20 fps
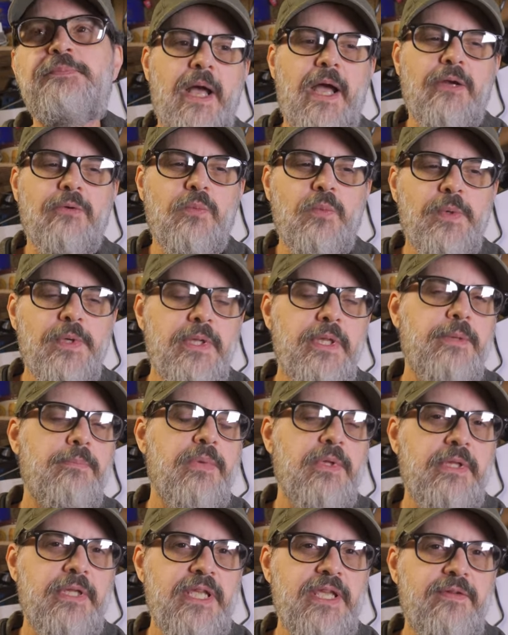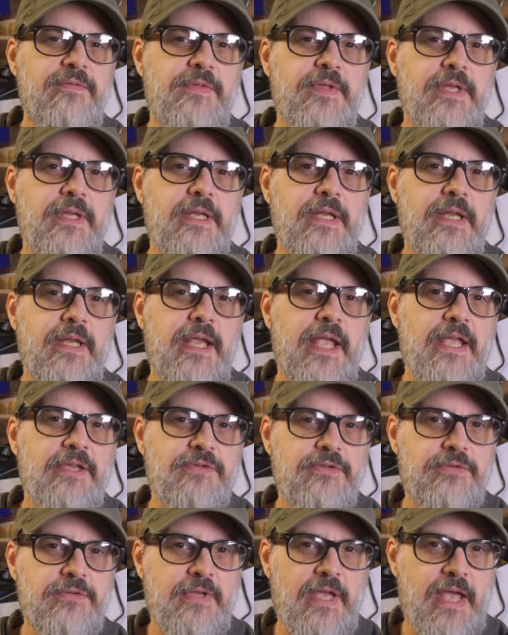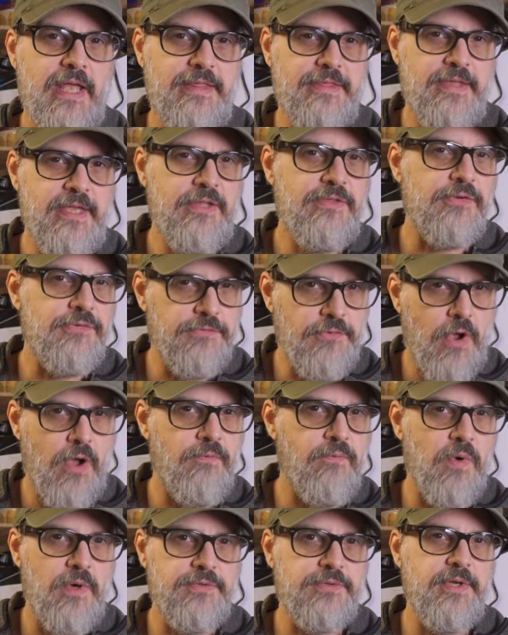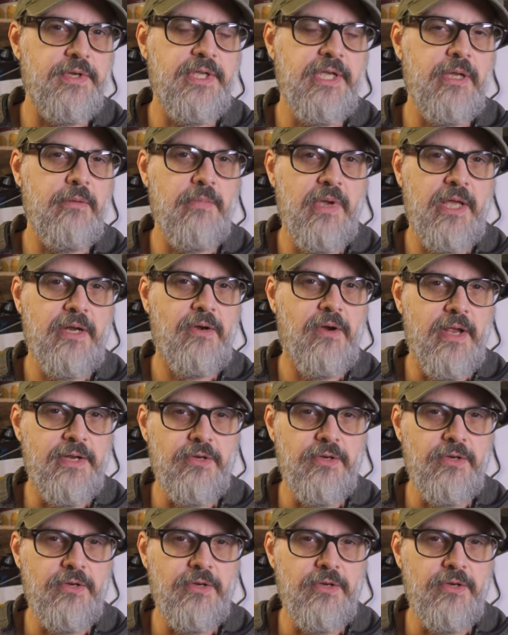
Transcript: I really believe that, as I think the software is going to get better.